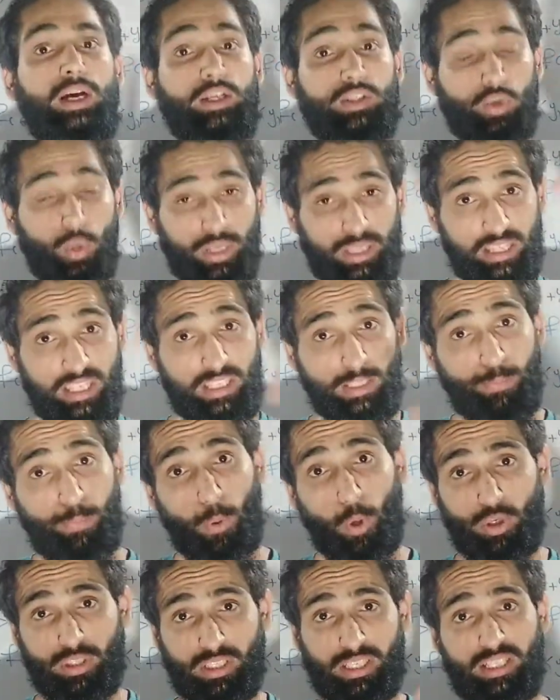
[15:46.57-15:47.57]
so in this
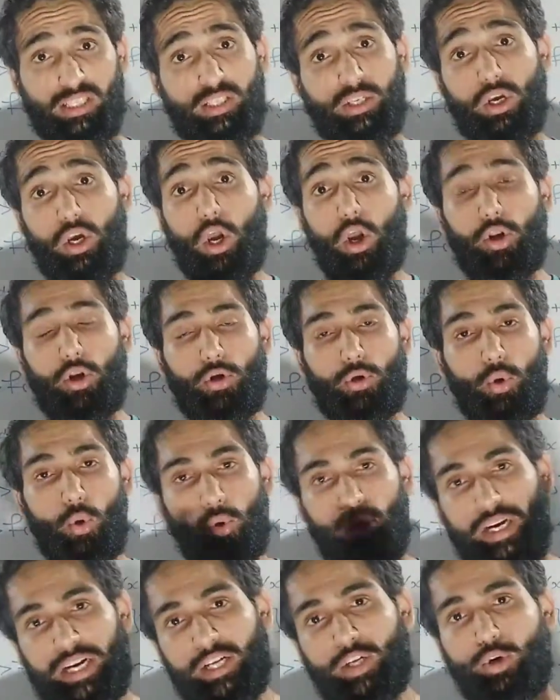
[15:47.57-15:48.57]
process
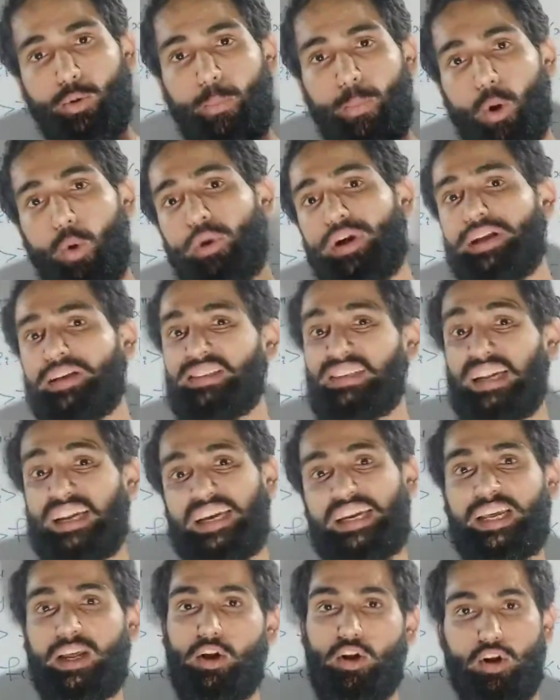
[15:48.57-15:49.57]
no need to prove it is
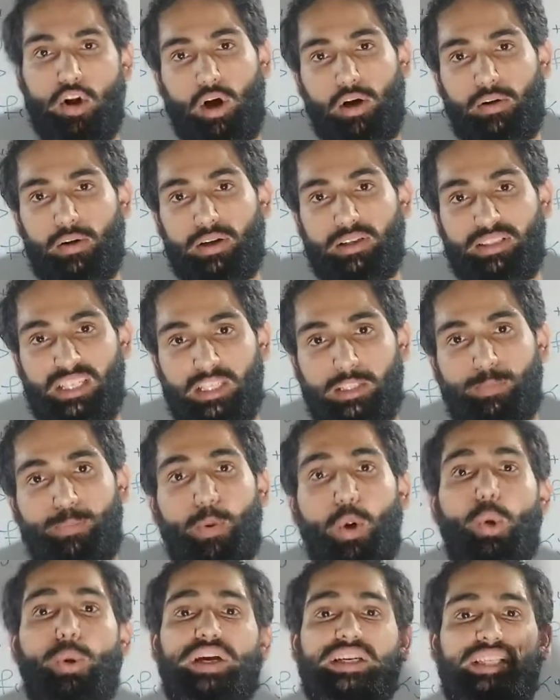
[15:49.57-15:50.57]
linear or not, just
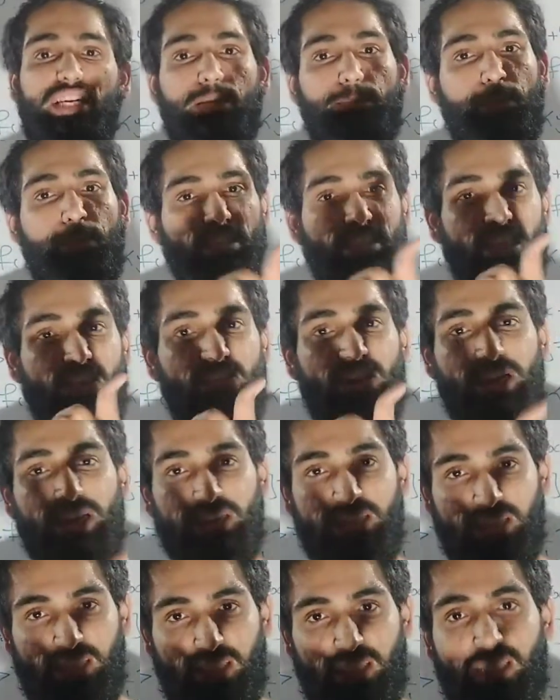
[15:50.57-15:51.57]
prove is it preserving
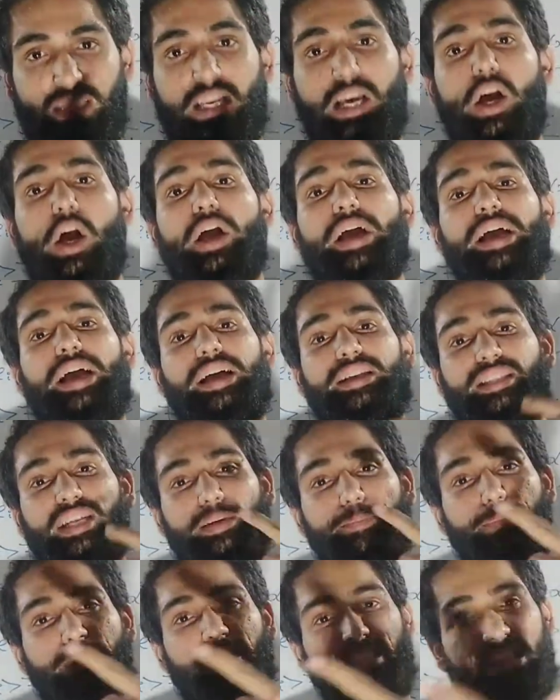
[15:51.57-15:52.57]
distance, is
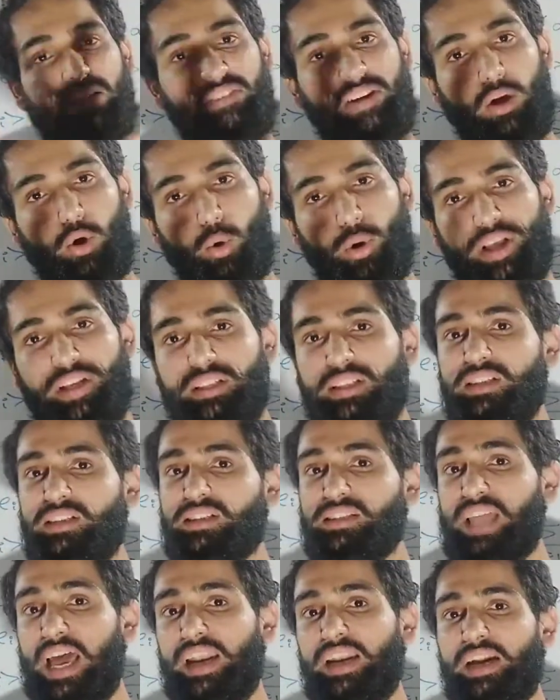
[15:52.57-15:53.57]
it preserving origin,
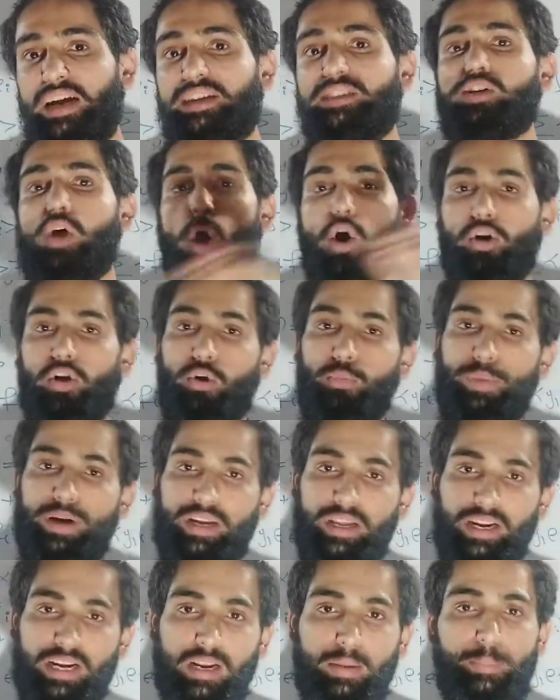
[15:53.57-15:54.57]
then it's
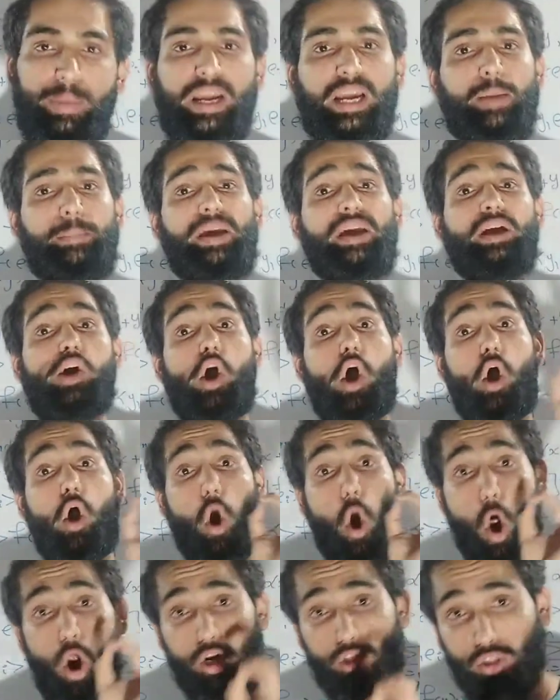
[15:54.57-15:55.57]
automatically becoming
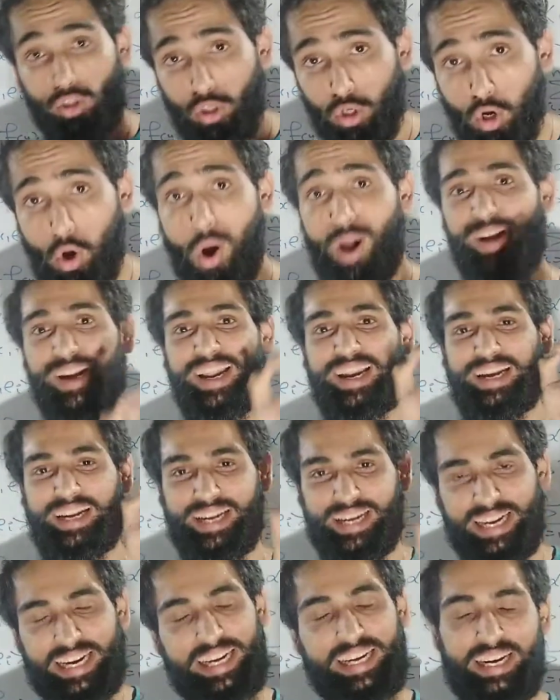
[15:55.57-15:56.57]
orthogonal
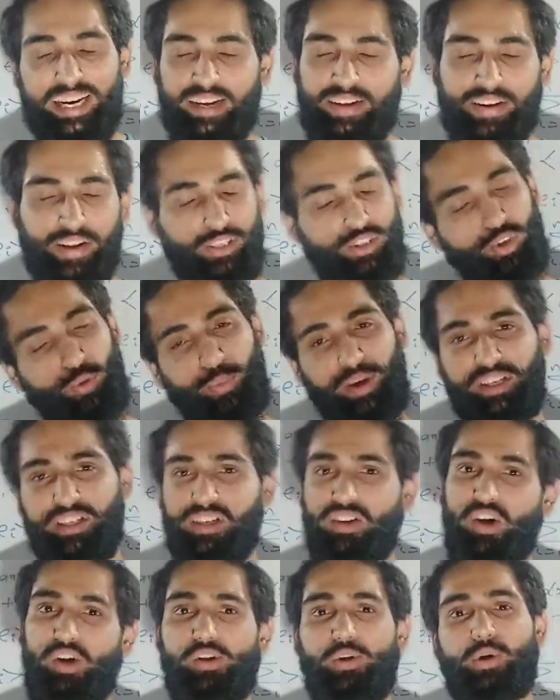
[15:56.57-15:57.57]
linear transformation,
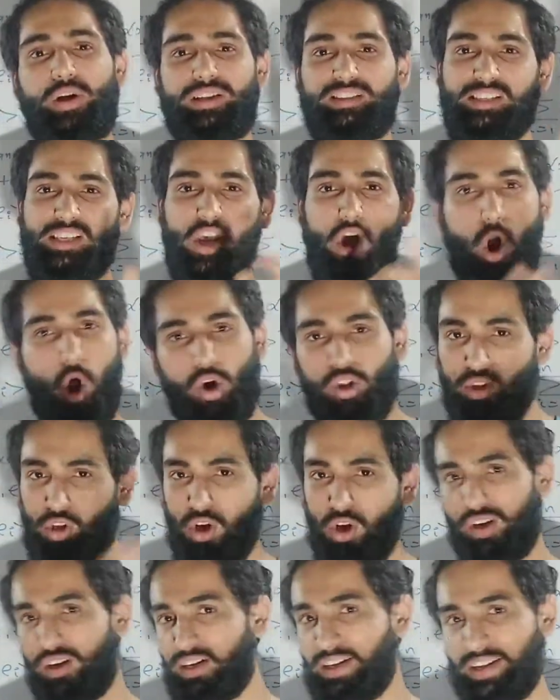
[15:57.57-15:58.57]
or you can say
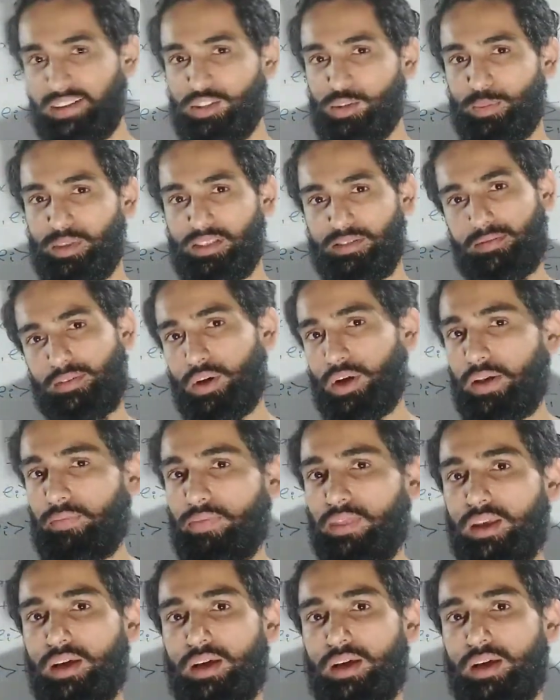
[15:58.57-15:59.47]
orthogonal transformation. Okay,